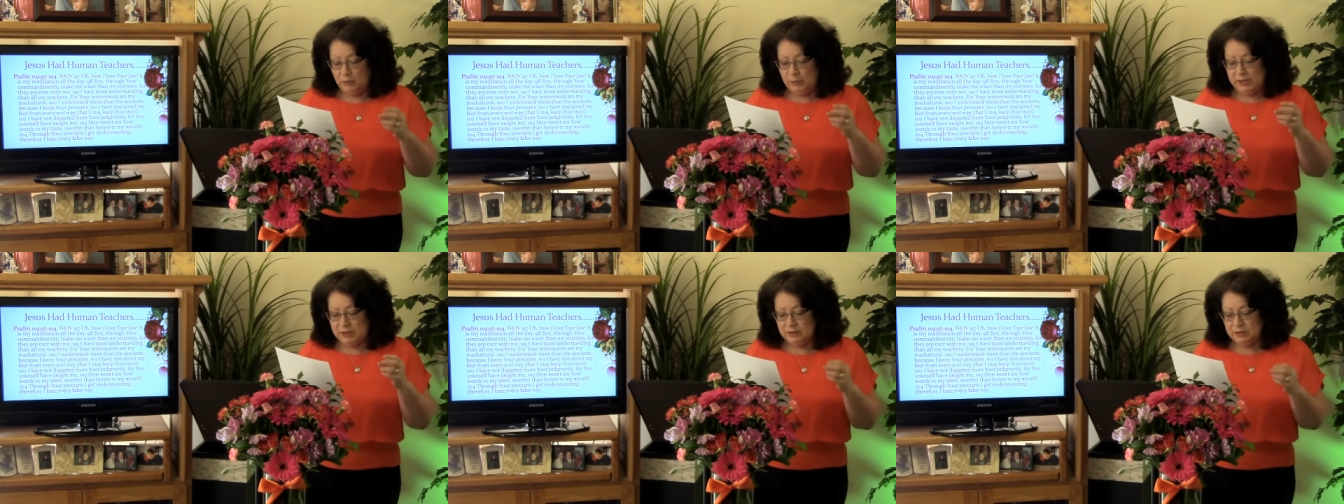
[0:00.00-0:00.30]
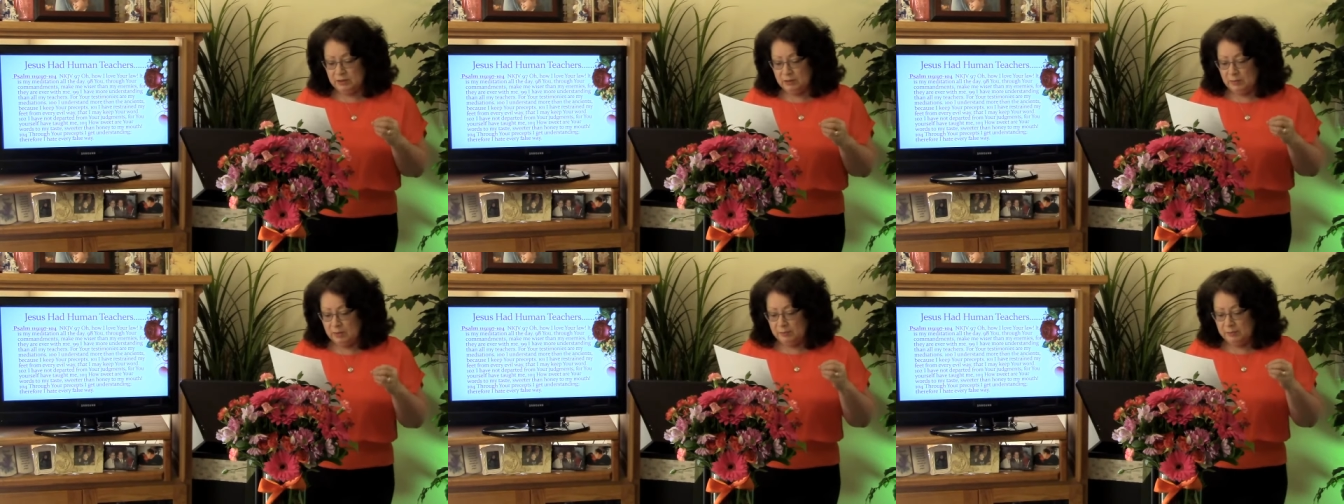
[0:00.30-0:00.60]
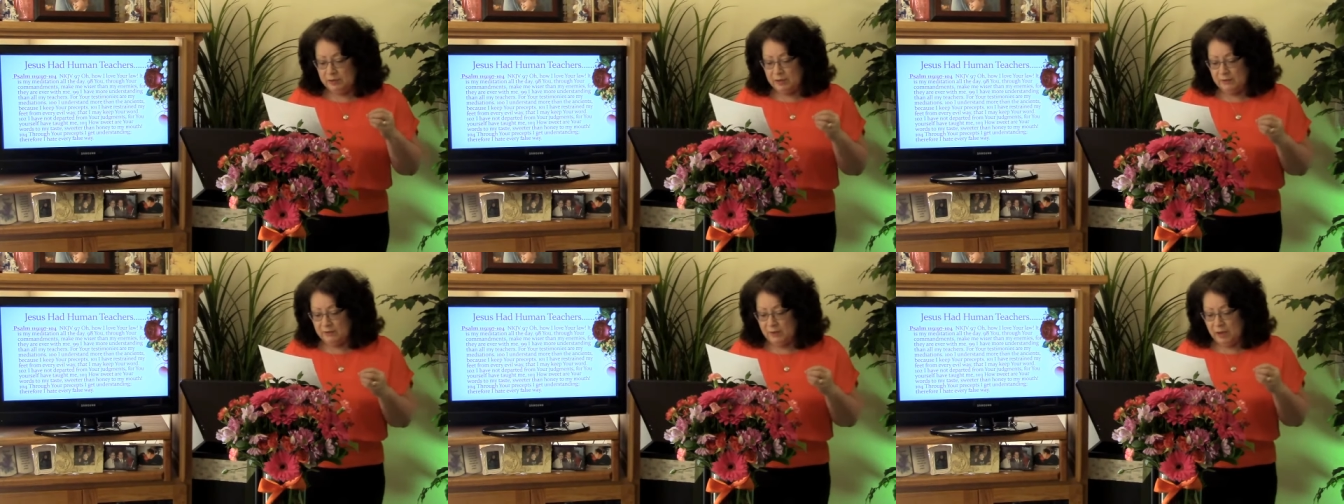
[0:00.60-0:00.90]
wisdom
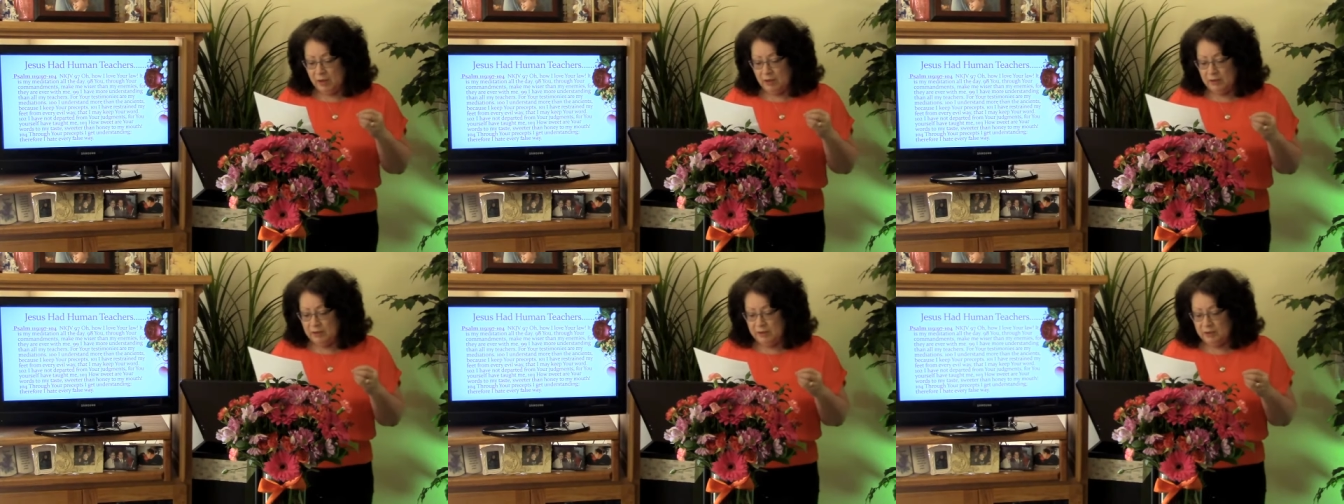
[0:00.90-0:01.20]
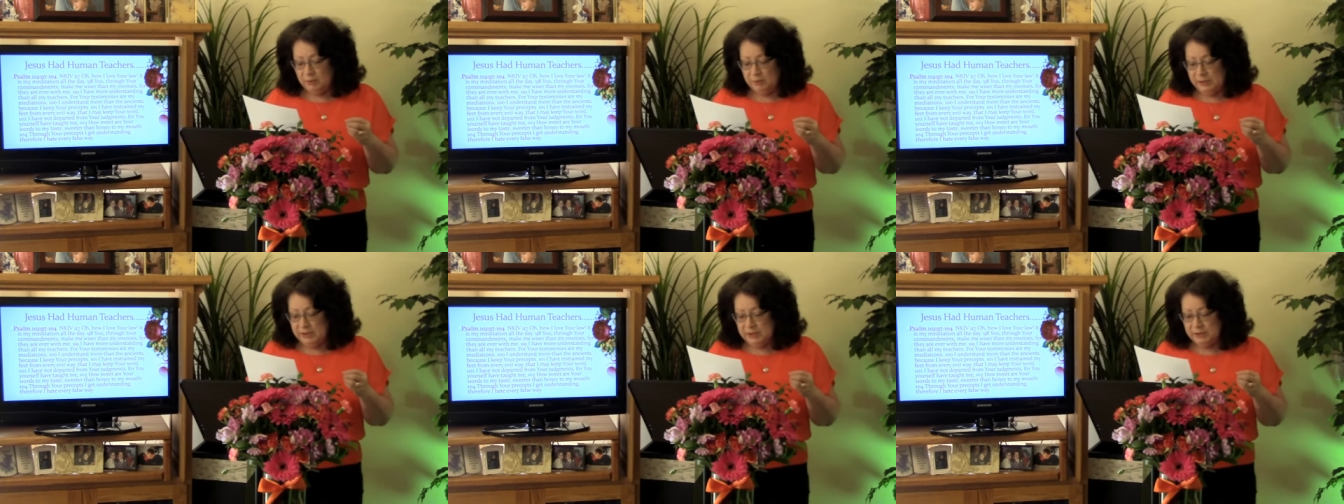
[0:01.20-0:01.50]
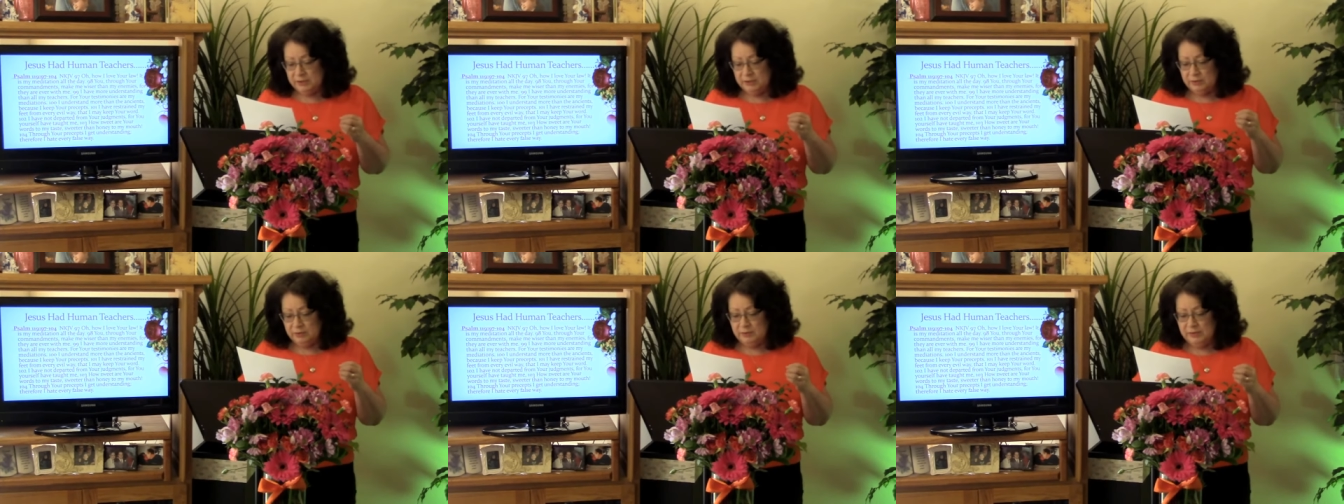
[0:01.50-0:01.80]
above all
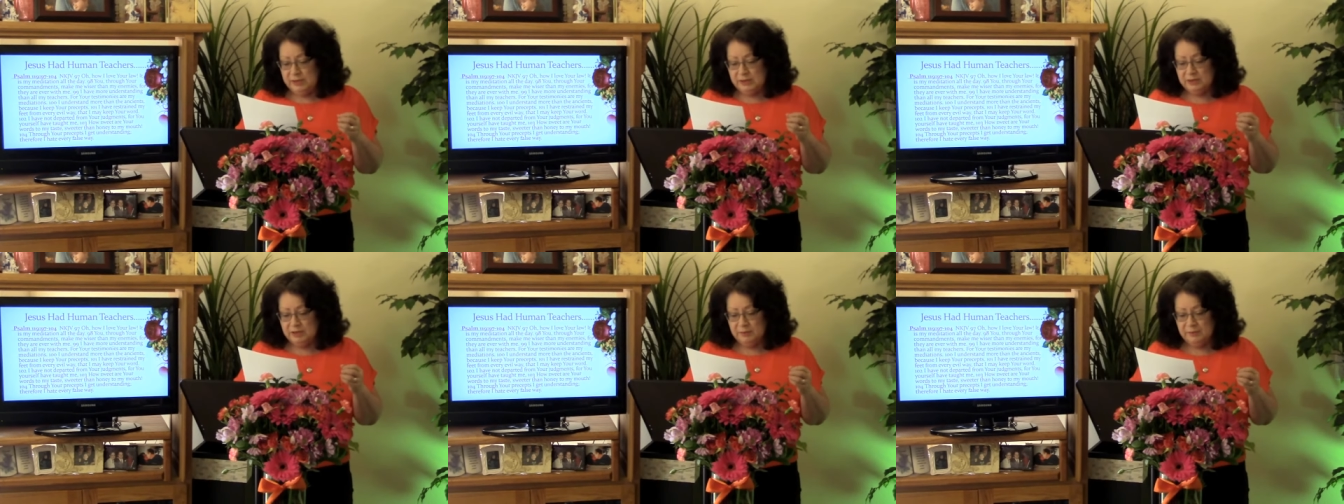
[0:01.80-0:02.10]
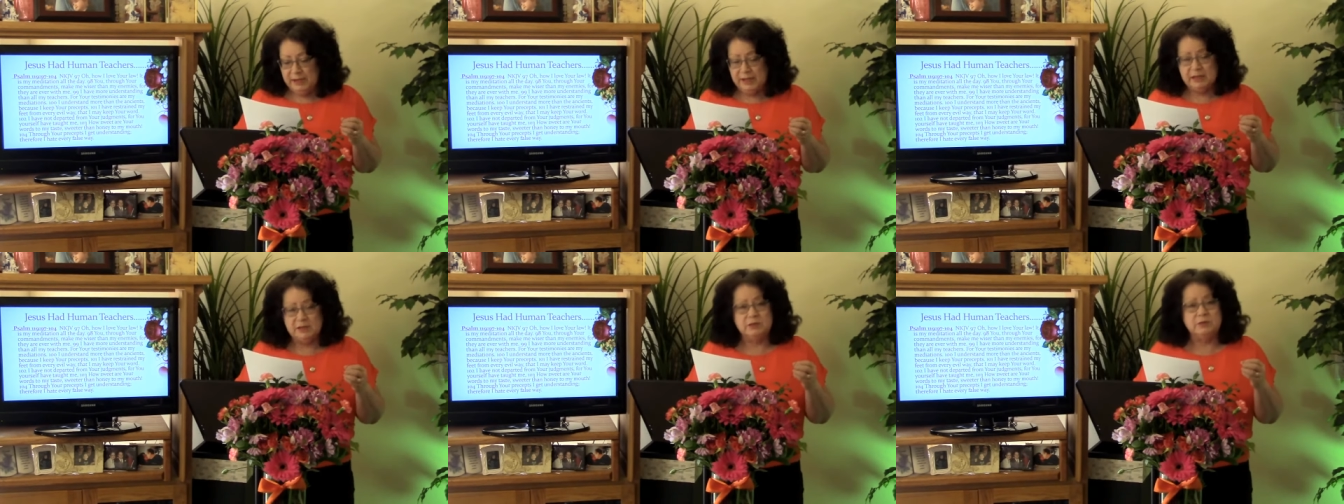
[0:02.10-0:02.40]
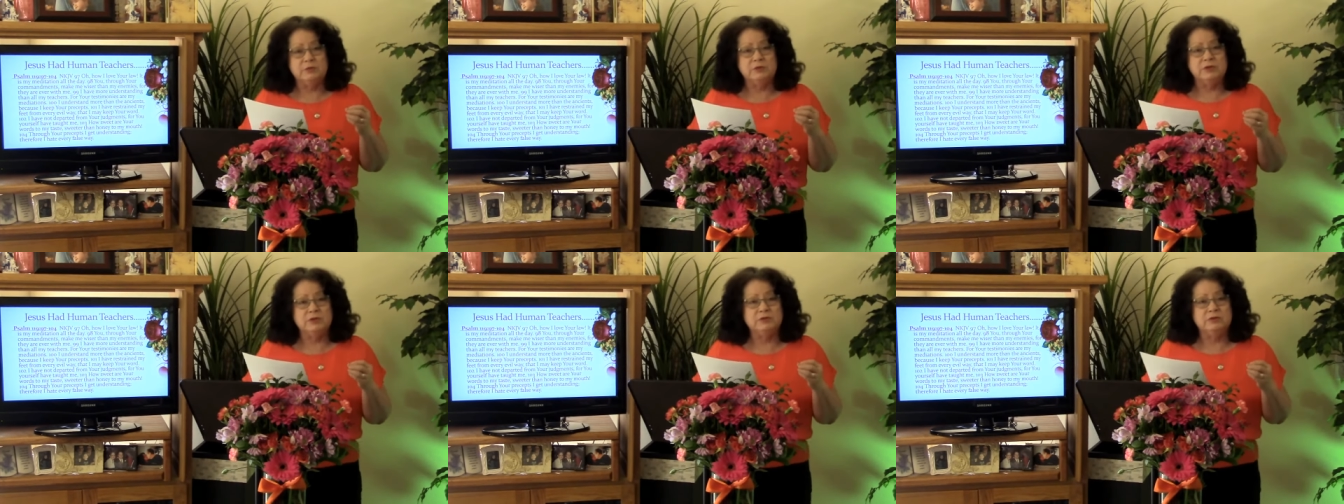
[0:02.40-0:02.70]
enemies through these commands
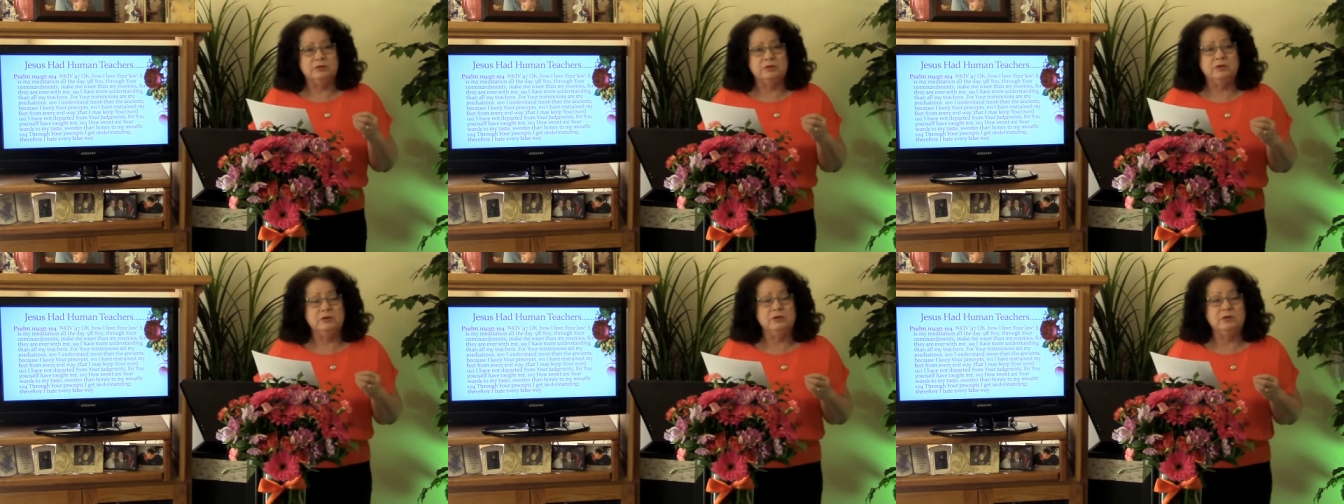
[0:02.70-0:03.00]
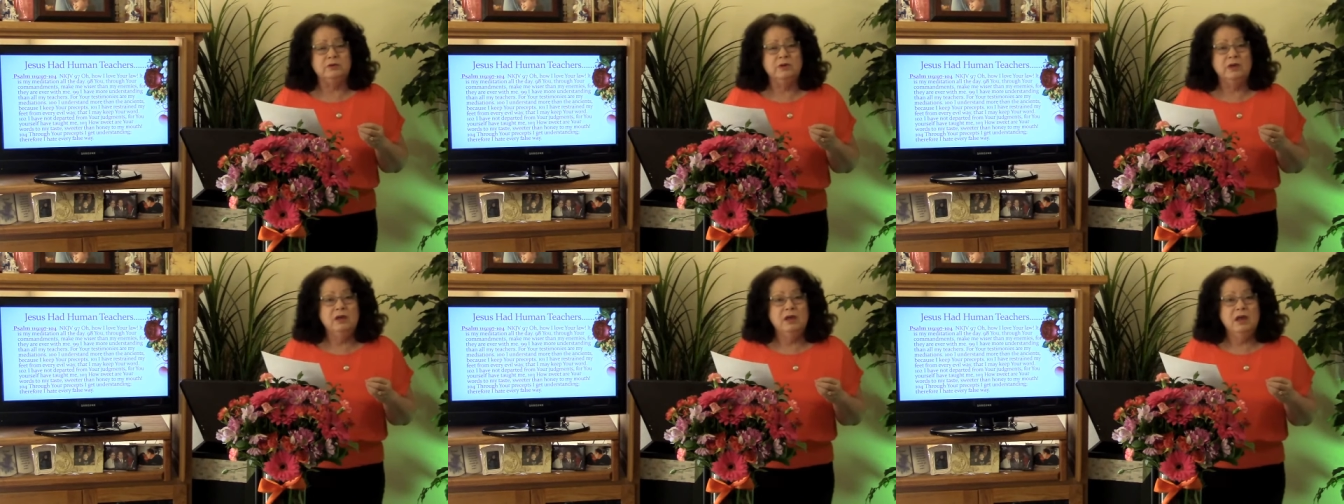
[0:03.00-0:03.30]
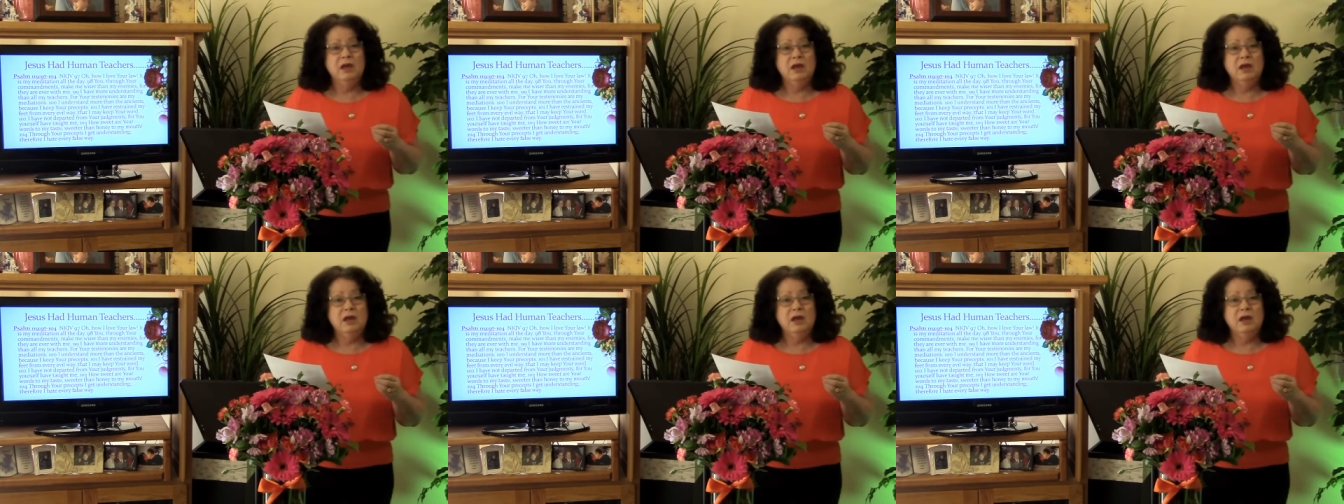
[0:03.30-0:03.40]
was true